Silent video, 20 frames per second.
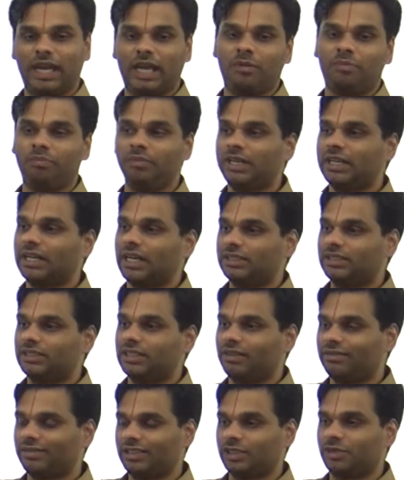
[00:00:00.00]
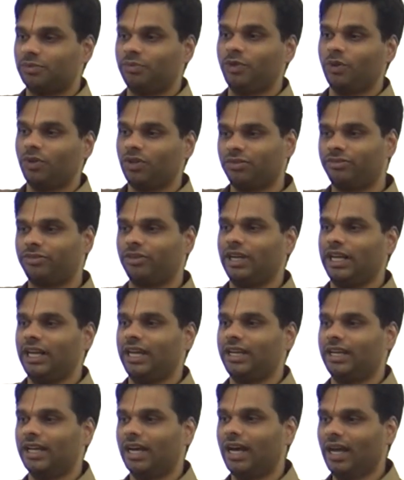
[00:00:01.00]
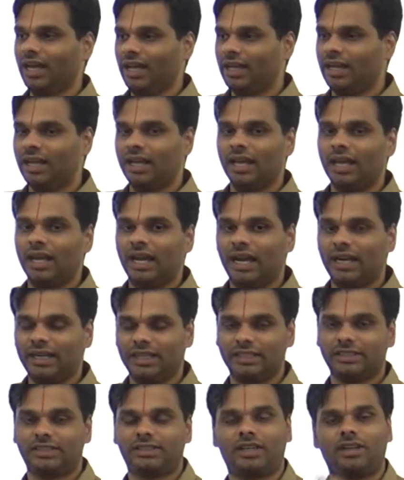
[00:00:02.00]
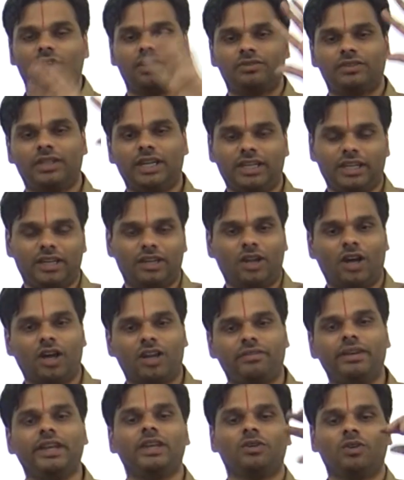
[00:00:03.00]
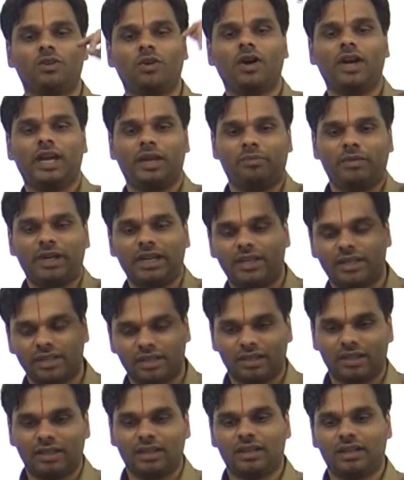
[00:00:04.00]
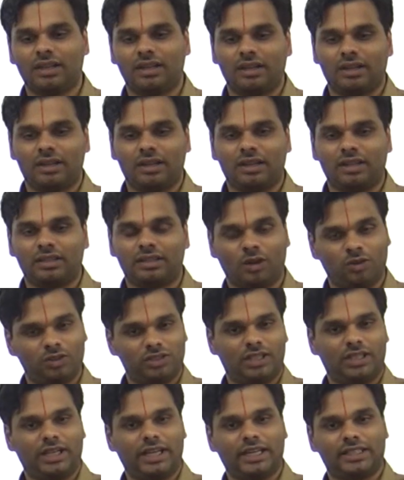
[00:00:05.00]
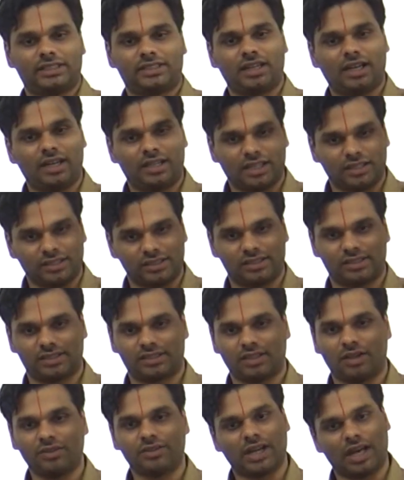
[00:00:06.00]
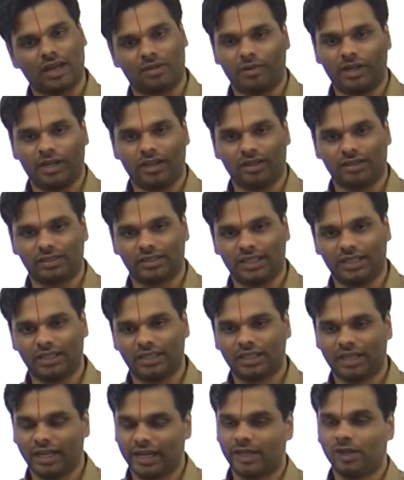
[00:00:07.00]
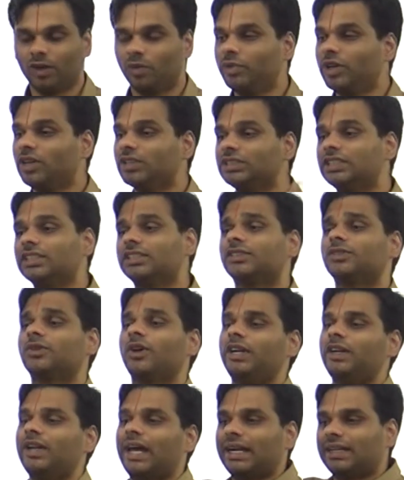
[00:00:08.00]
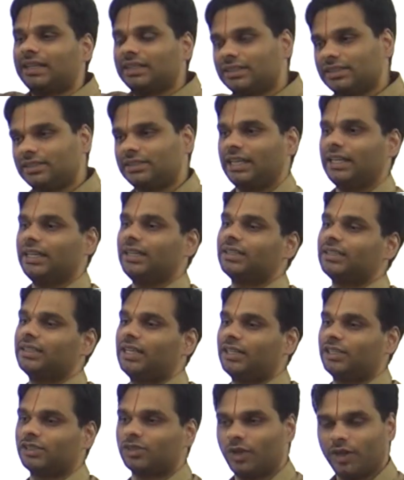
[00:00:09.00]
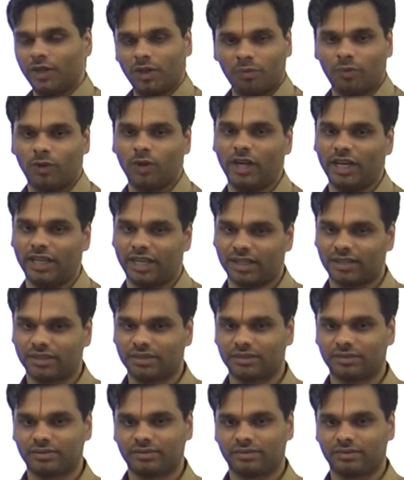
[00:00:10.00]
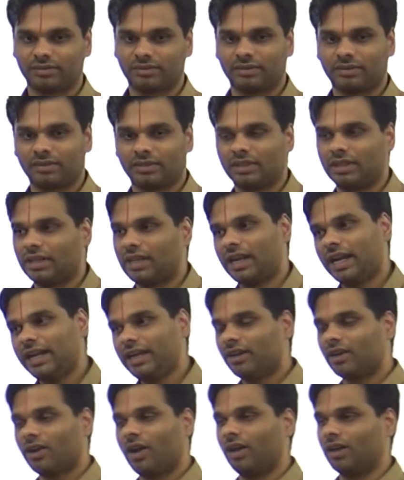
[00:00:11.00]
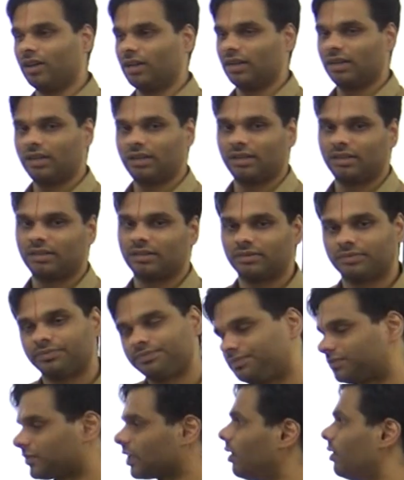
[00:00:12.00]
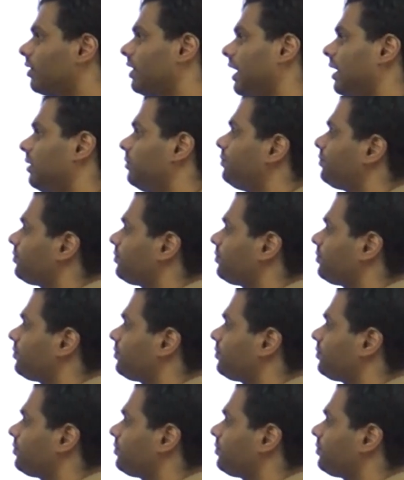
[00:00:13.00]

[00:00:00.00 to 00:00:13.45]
help me conserve this beautiful area, and instead of that in Norway you go emit 1000 extra tons of carbon dioxide. Correct? No, because this is going to act as a sink that is going to pull it. Right? Wrong? Okay.